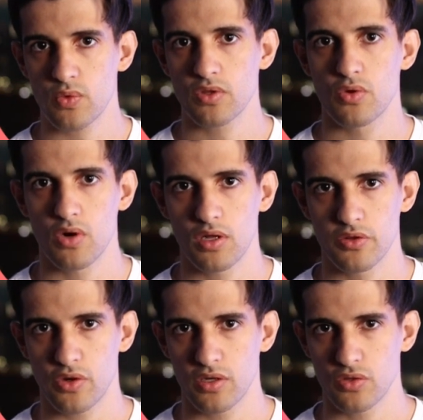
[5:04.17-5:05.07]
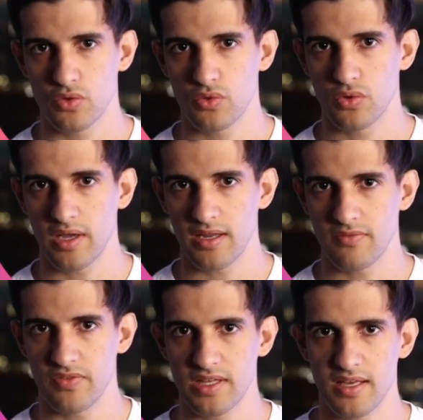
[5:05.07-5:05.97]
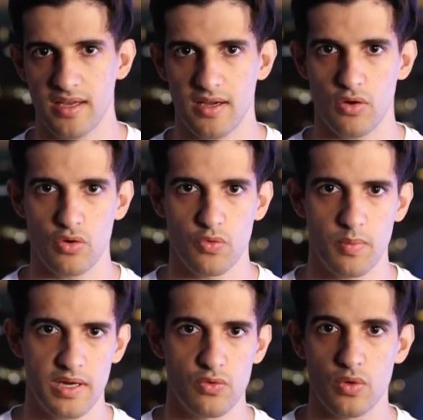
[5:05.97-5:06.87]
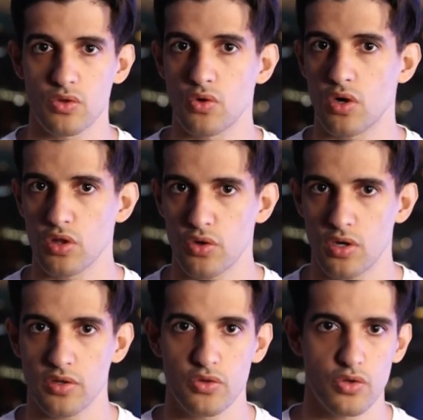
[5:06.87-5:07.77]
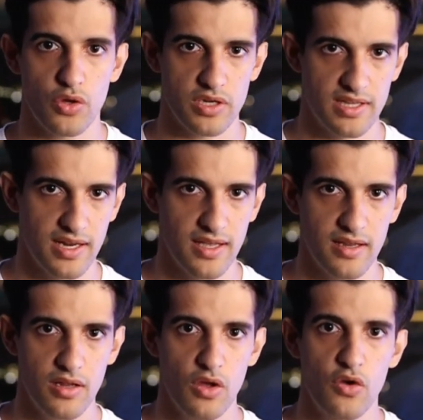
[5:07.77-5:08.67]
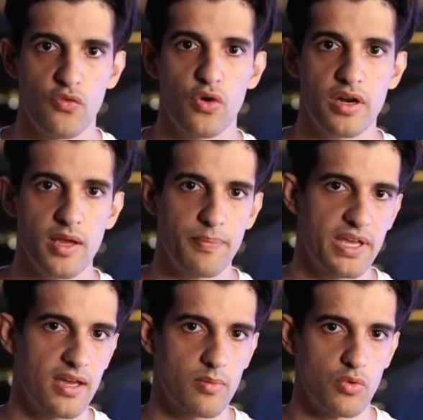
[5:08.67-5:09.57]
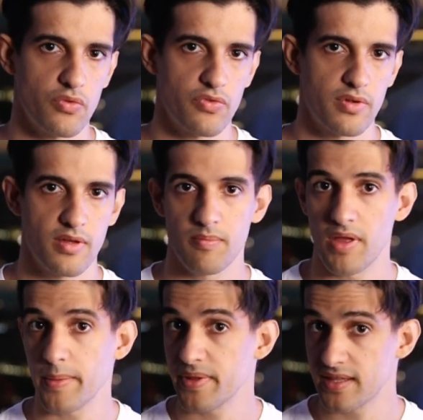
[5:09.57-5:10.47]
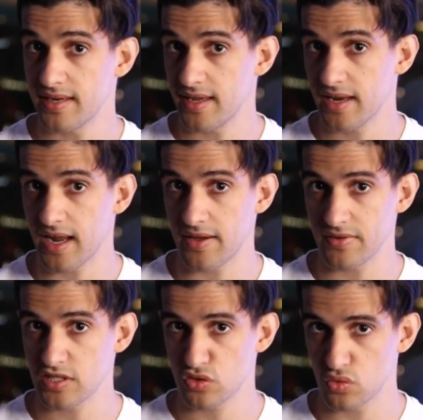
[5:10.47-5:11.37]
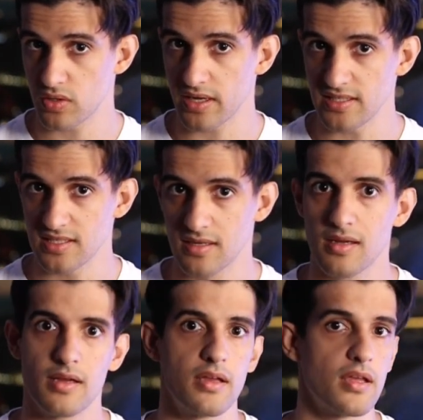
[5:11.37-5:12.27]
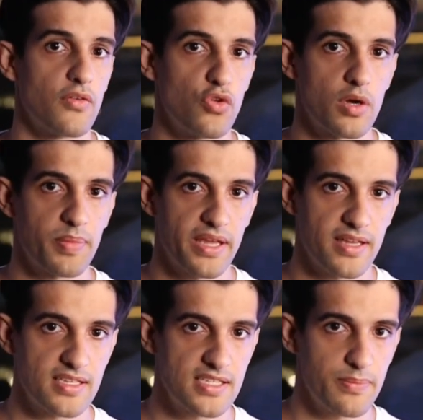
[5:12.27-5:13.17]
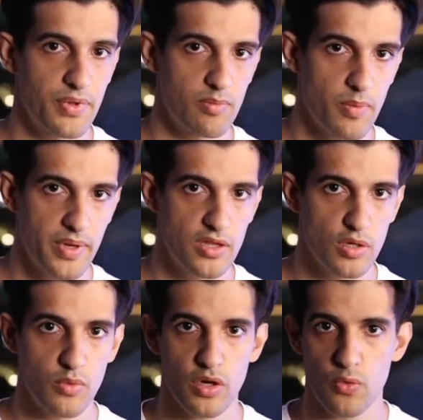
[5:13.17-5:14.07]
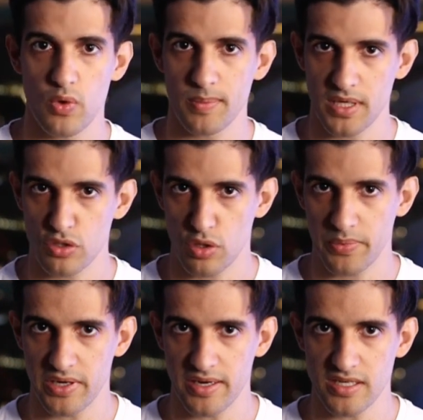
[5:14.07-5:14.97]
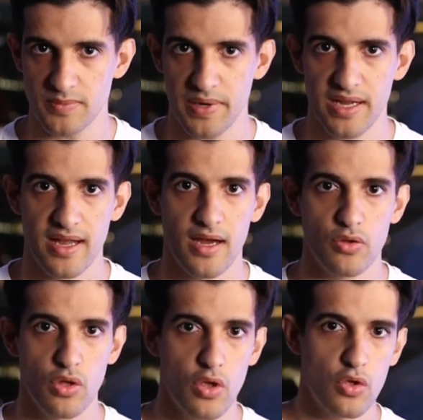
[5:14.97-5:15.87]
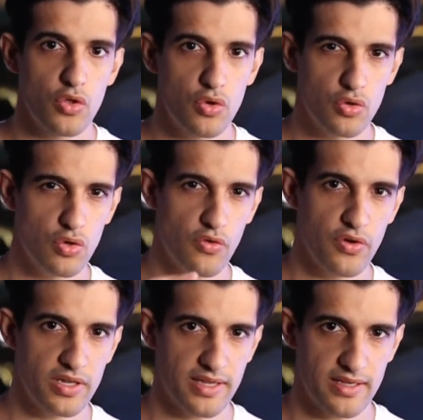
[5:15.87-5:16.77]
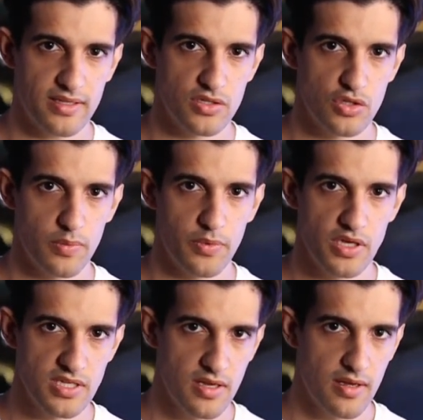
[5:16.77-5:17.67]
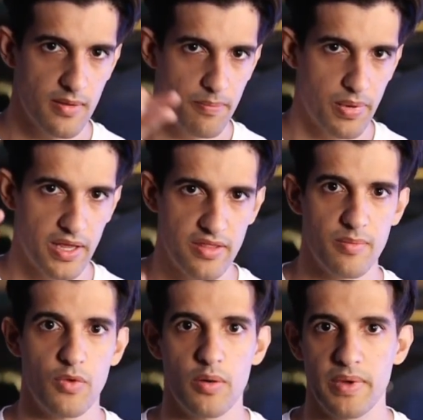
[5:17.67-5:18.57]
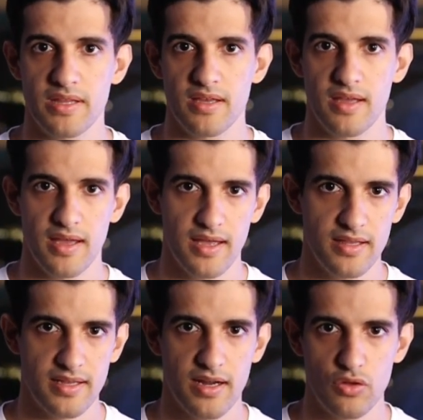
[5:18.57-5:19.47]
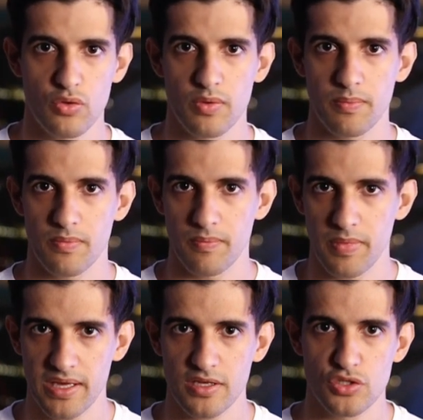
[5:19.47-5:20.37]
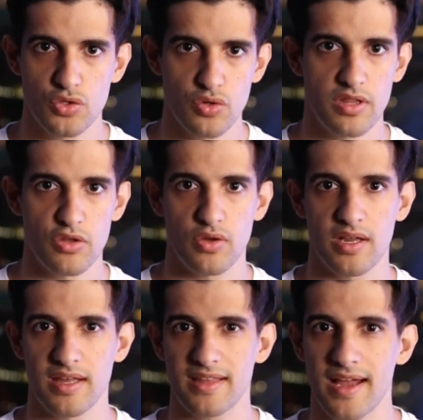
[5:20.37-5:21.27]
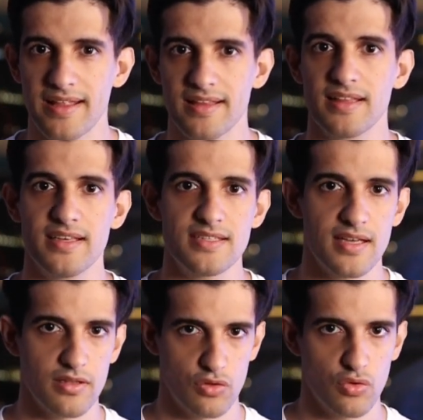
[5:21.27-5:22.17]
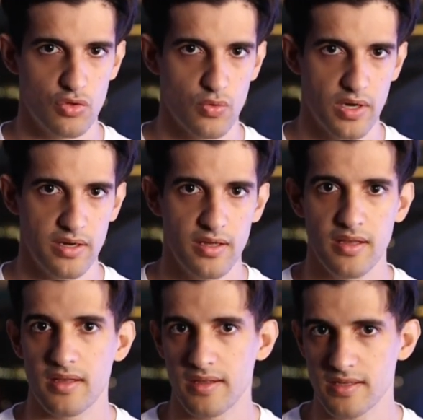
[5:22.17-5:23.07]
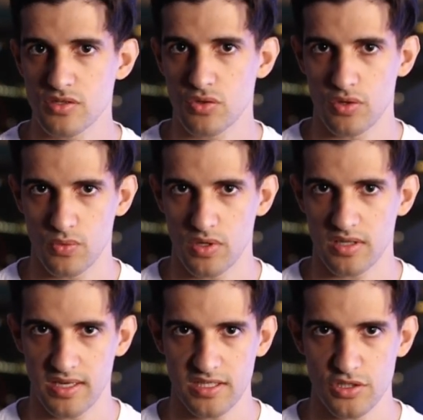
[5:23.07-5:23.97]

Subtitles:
to hold on to NVIDIA, or we might want to hold on to your trade for a bigger move, maybe the daily average true range. If you are playing simple momentum or a 1-minute open range breakout, you could go for a tighter stop loss, play the moment, and try to make sure that you can get at least a 2-to-1 risk to reward ratio.